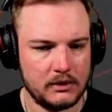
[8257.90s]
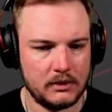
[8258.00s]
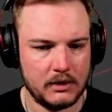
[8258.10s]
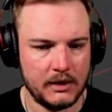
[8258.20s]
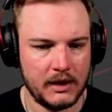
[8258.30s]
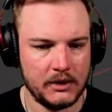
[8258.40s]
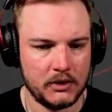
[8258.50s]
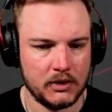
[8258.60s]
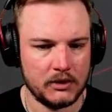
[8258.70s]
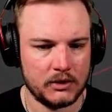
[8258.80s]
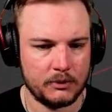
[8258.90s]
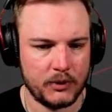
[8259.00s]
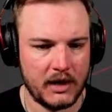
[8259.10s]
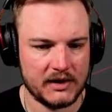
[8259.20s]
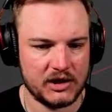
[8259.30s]
And then you could
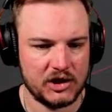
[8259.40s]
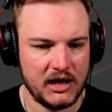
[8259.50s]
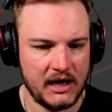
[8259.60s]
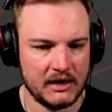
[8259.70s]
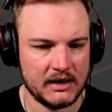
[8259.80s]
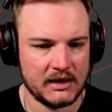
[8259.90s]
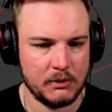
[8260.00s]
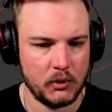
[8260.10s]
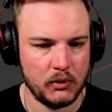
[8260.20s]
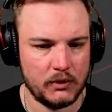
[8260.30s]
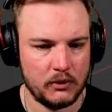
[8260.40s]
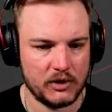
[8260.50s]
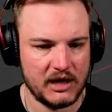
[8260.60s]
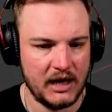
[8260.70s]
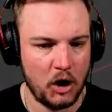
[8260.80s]
press shade smooth or
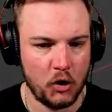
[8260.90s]
shade auto